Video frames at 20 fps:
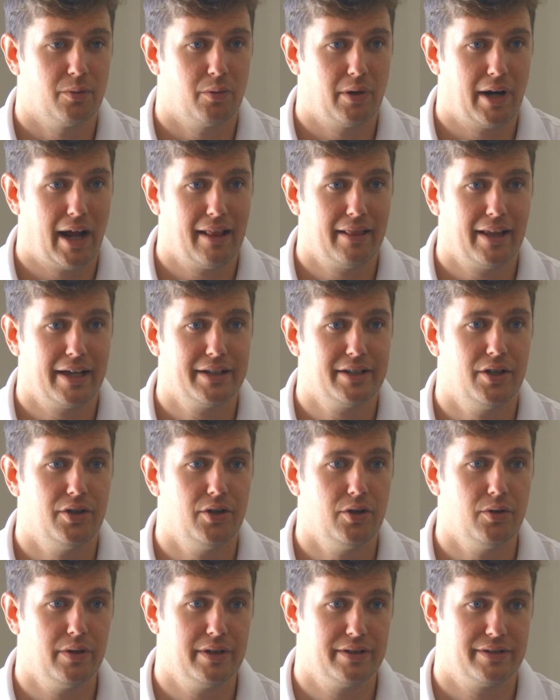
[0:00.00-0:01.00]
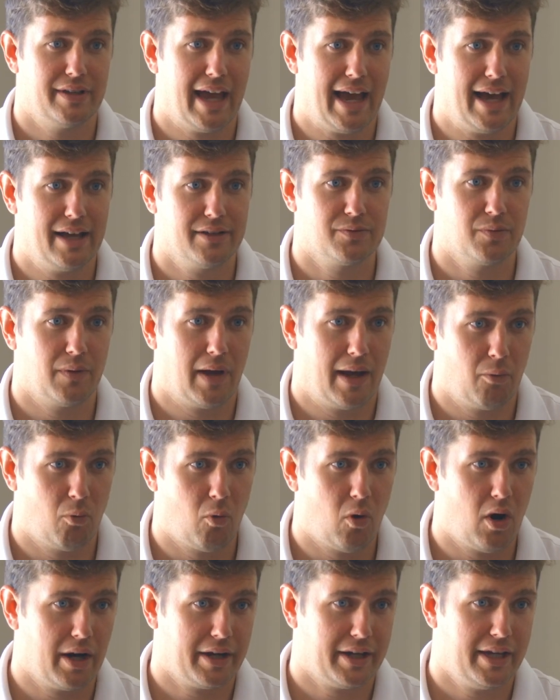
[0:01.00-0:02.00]
So what I like to do is as I
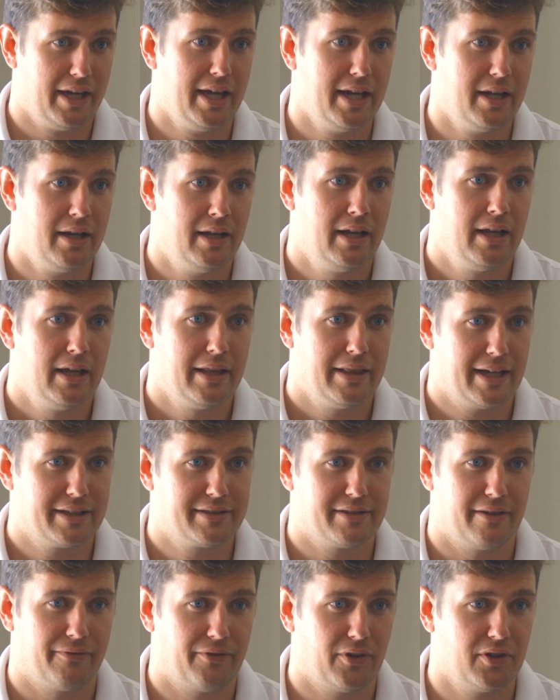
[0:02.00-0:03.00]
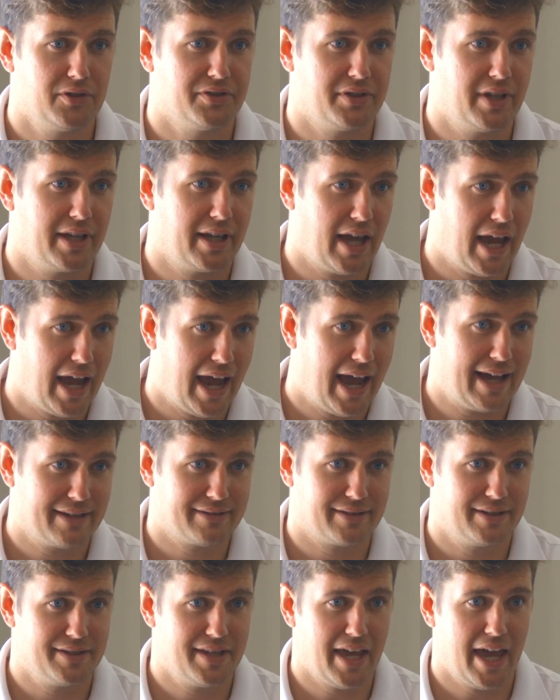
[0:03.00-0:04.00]
walk in, that's the first thing I
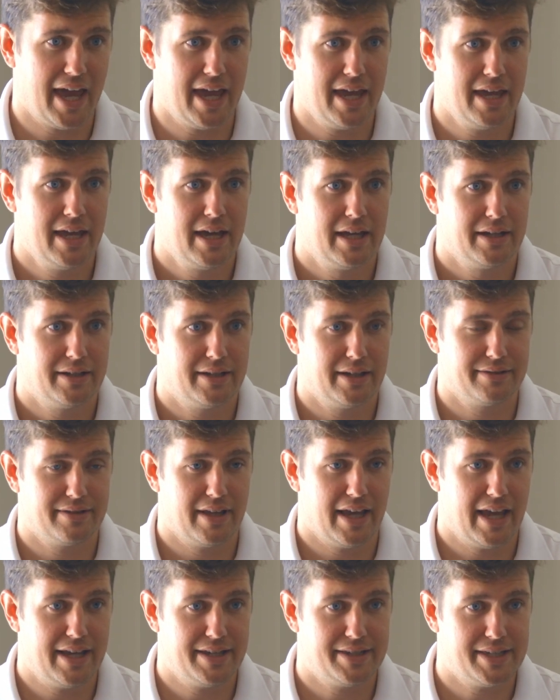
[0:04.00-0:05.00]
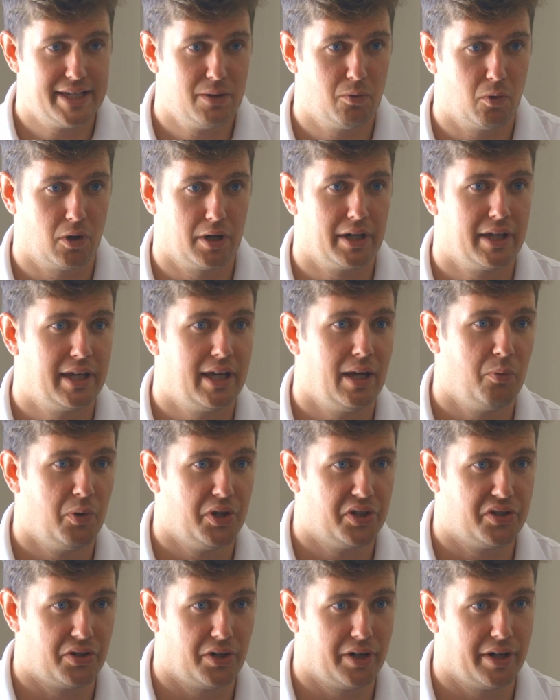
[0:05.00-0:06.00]
ask is, hey, does the AC work? Can
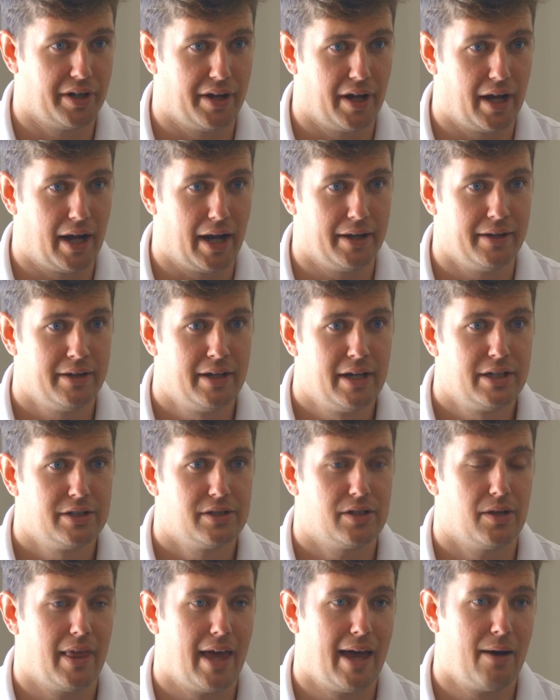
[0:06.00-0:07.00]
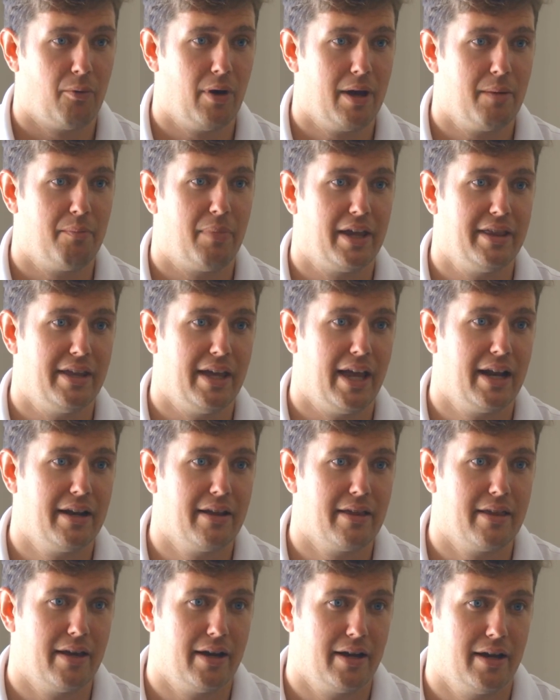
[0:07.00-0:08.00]
we turn it on? So that way, by the
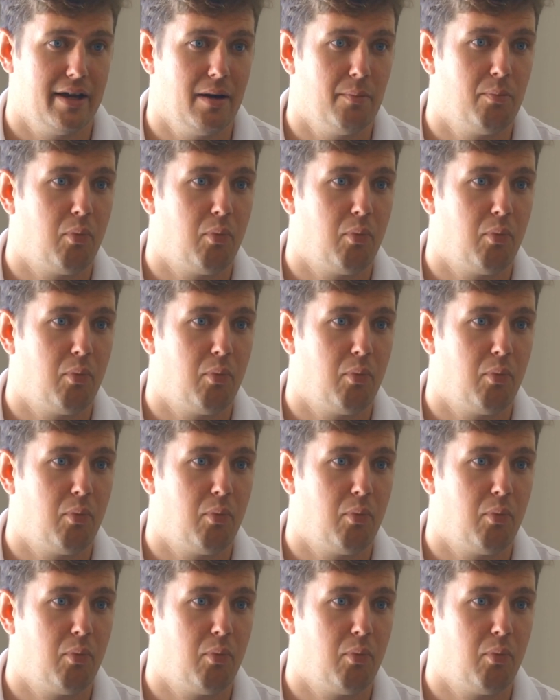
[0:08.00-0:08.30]
end of the